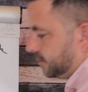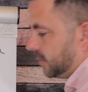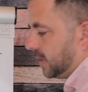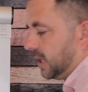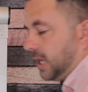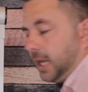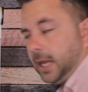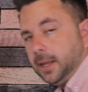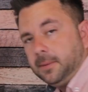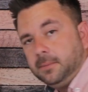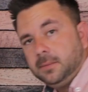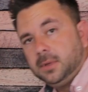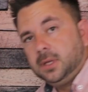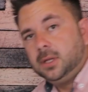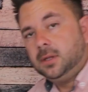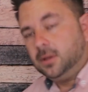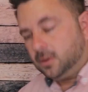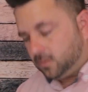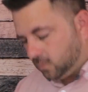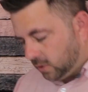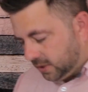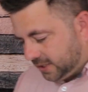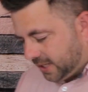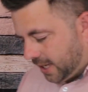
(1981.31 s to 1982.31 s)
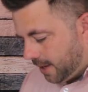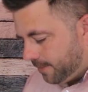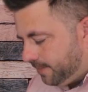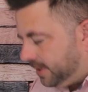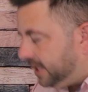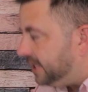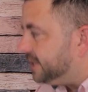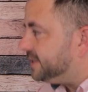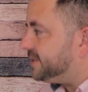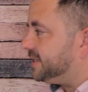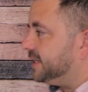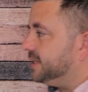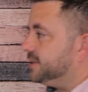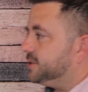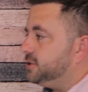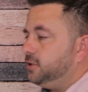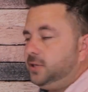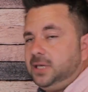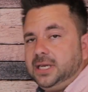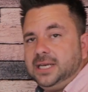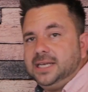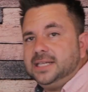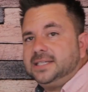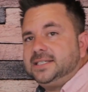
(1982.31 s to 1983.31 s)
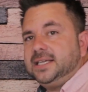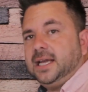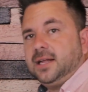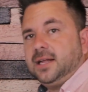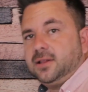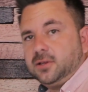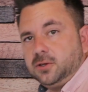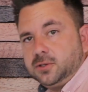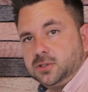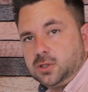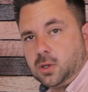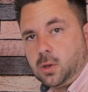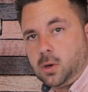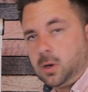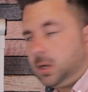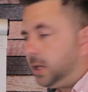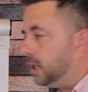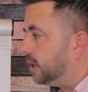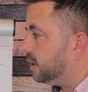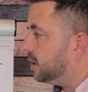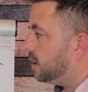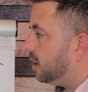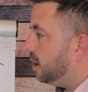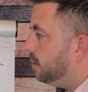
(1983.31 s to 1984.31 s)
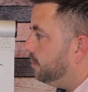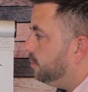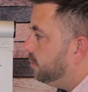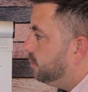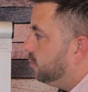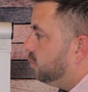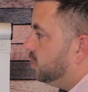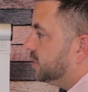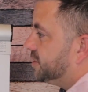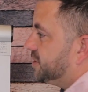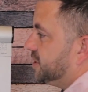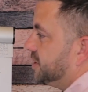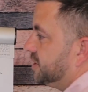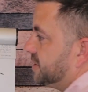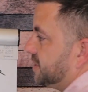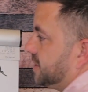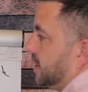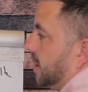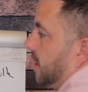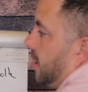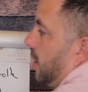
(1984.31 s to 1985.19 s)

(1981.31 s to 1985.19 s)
Okay, what that means is you need to take their total income, which is